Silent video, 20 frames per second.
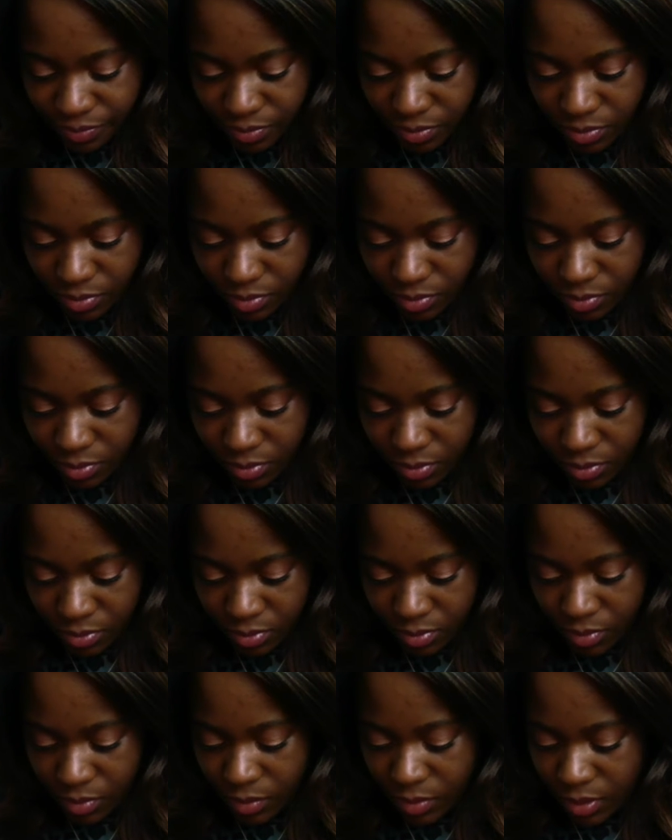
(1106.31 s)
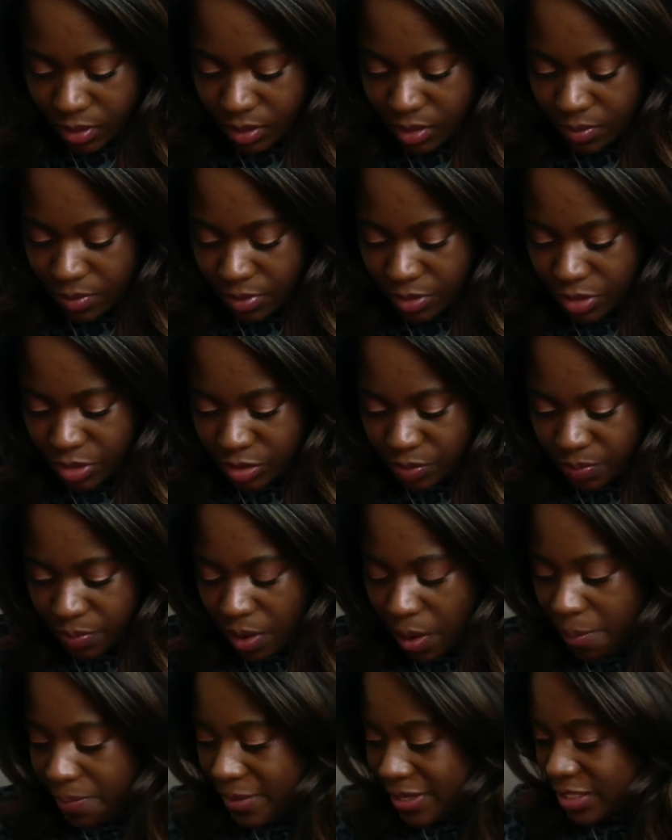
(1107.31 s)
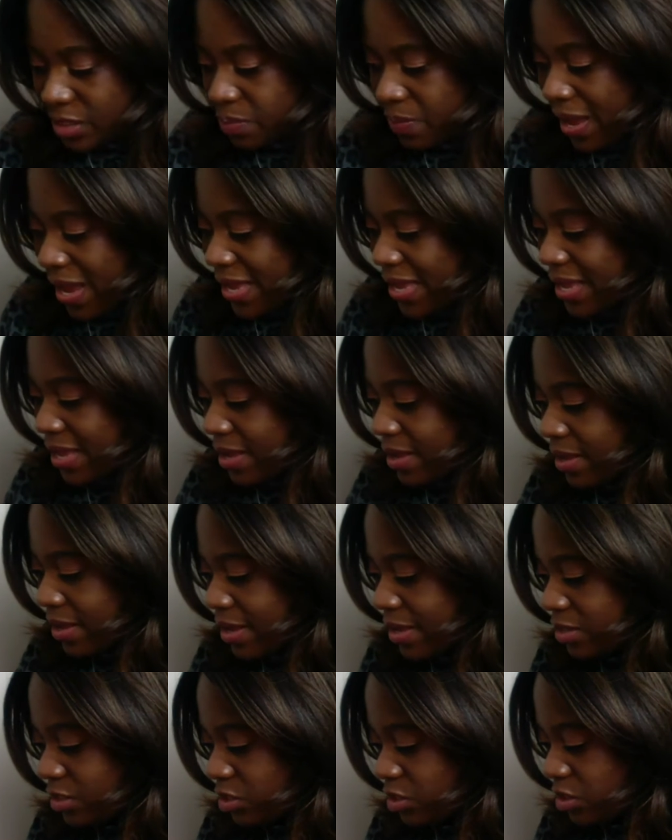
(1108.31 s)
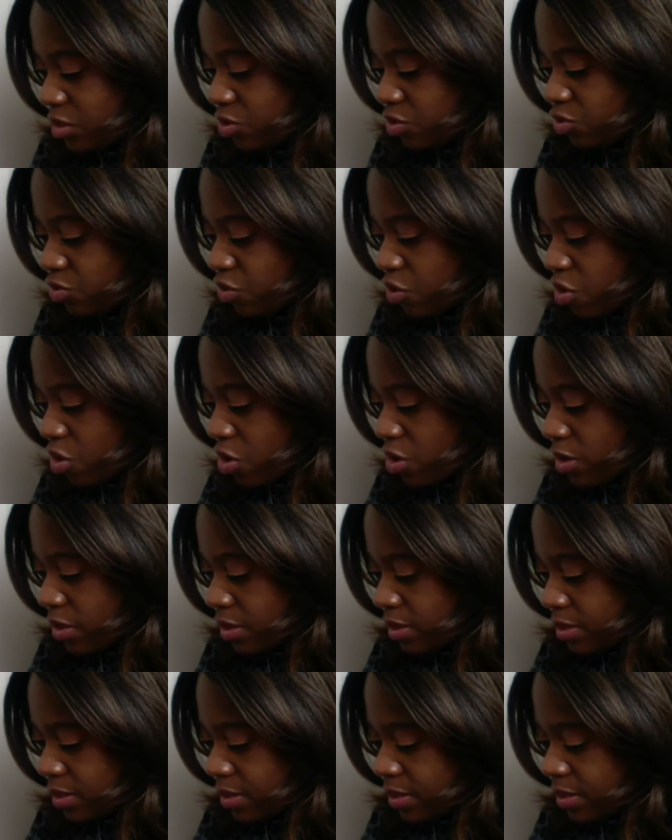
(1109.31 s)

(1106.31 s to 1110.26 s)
Let me just pop this back into the drawer.